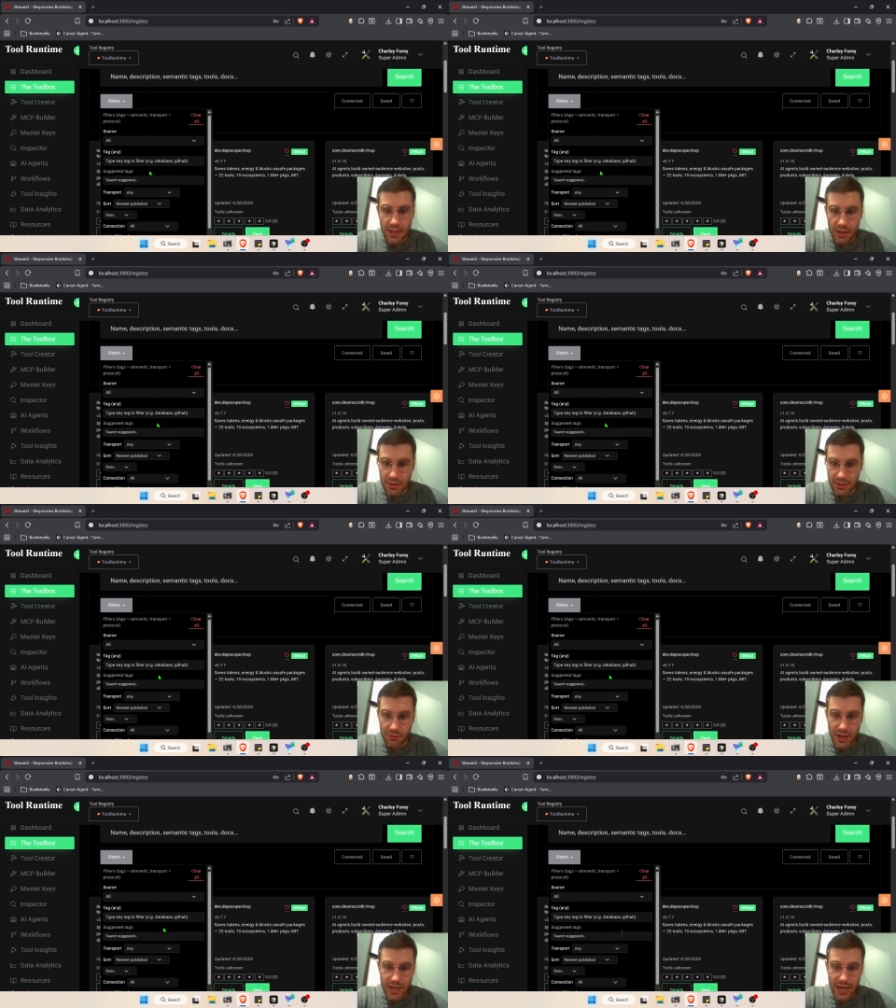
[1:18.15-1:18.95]
As of
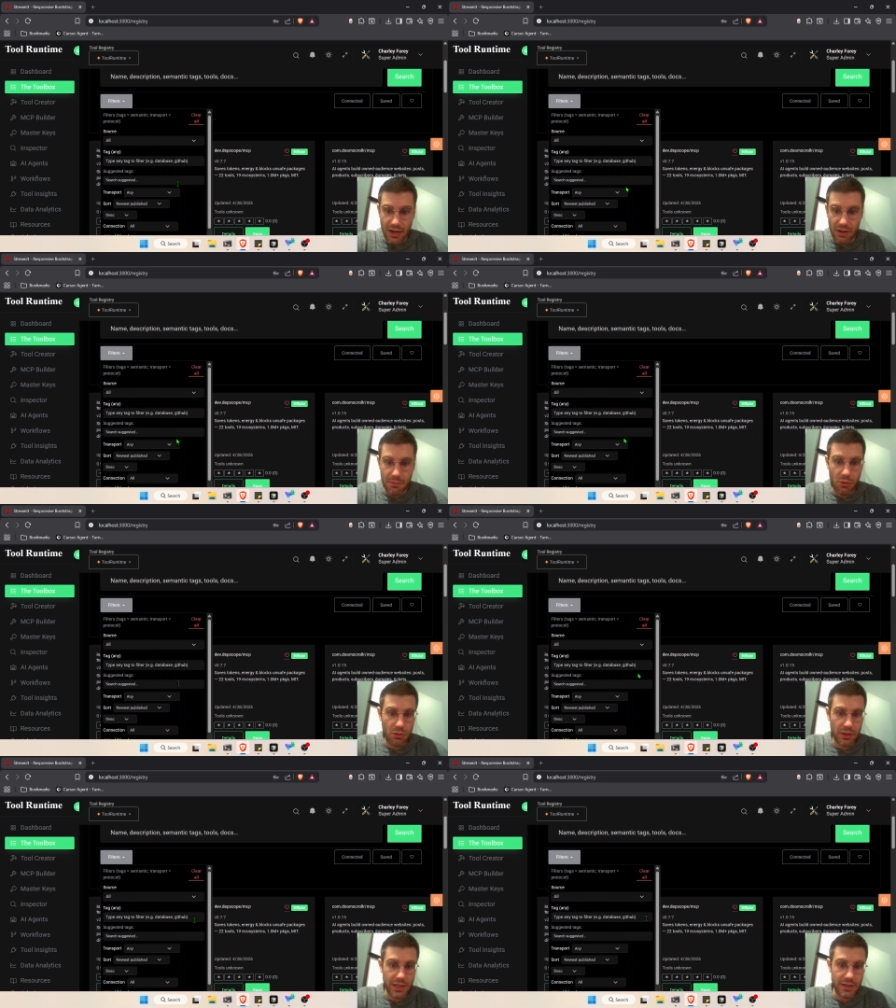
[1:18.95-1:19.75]
right now, I'm
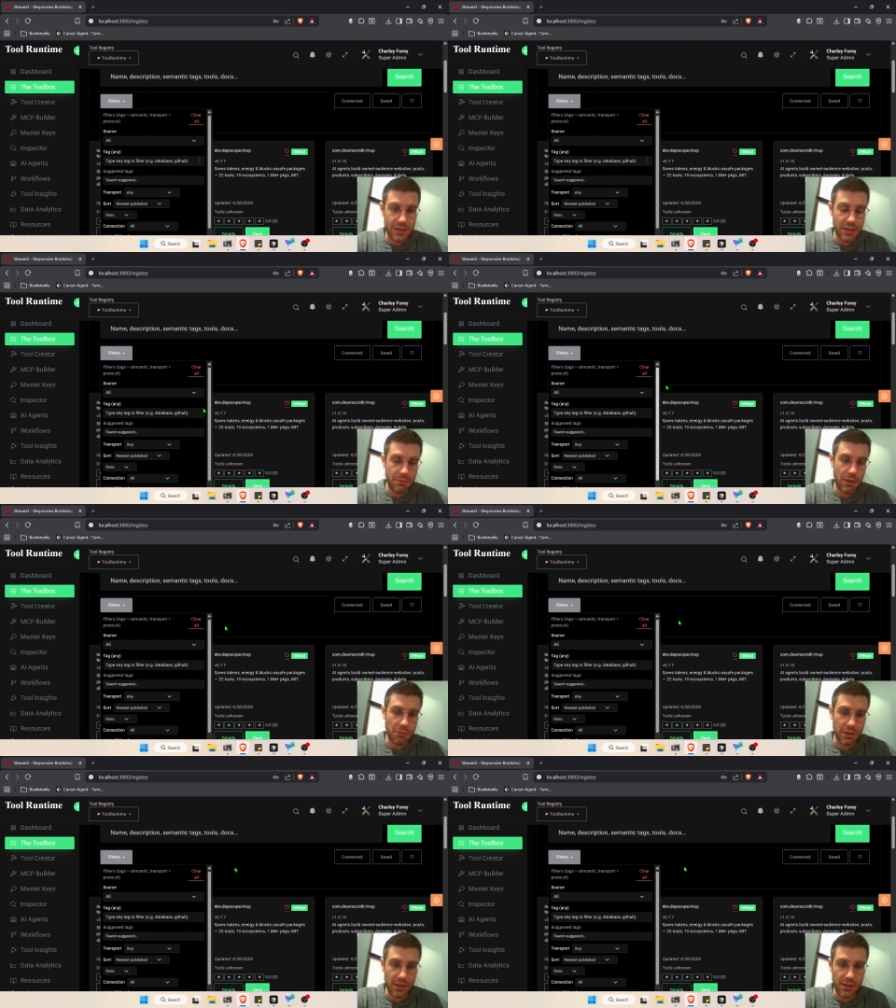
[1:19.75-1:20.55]
pulling in the
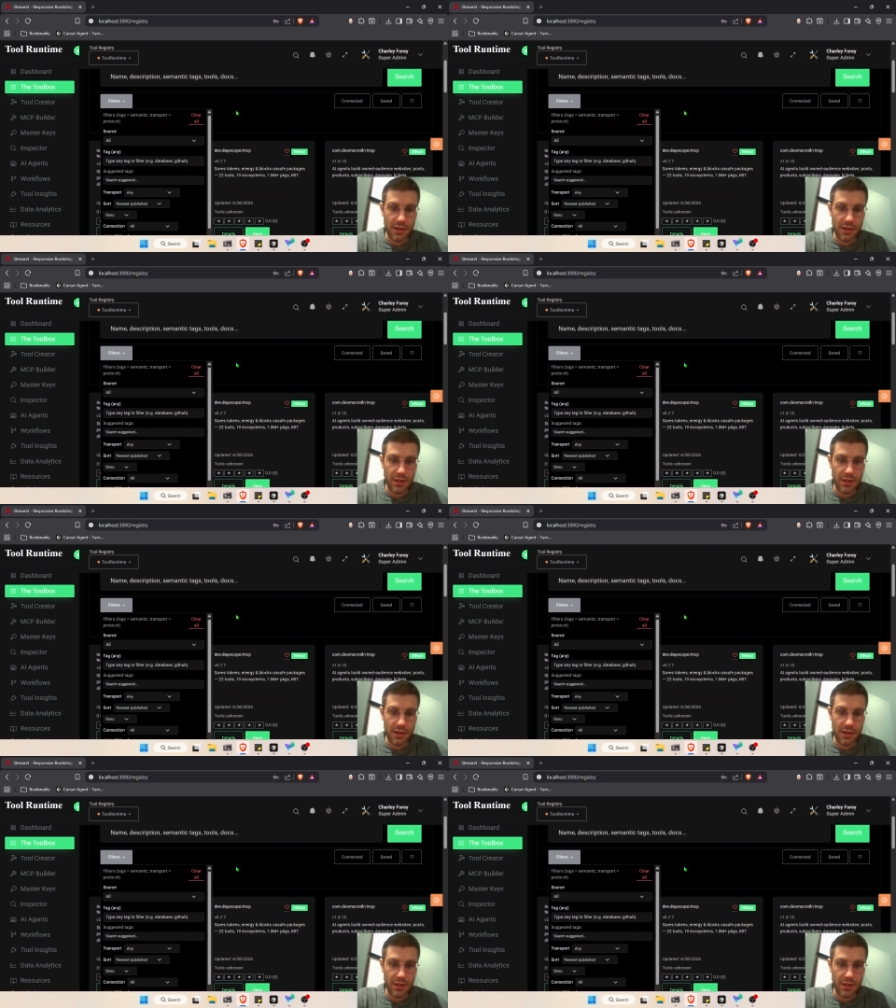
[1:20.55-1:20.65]
public